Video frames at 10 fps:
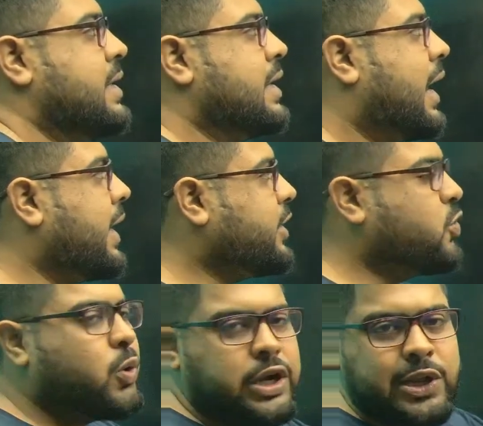I
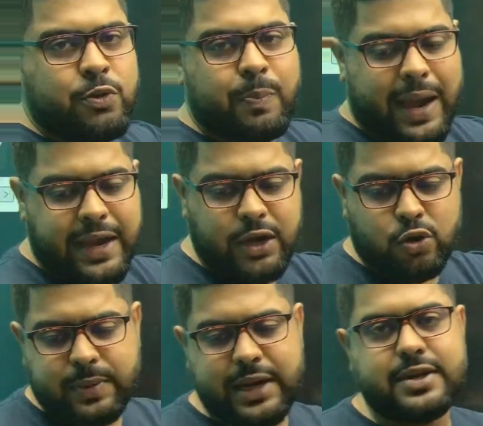told you
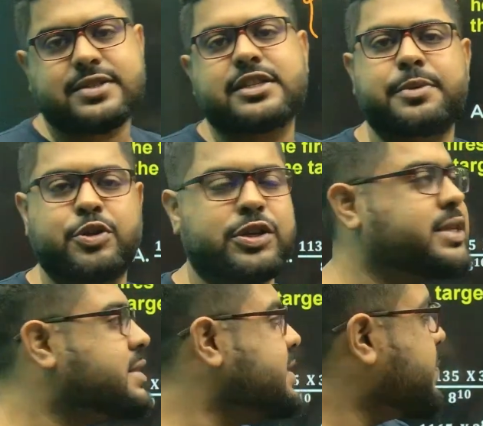binomial distribution. This is a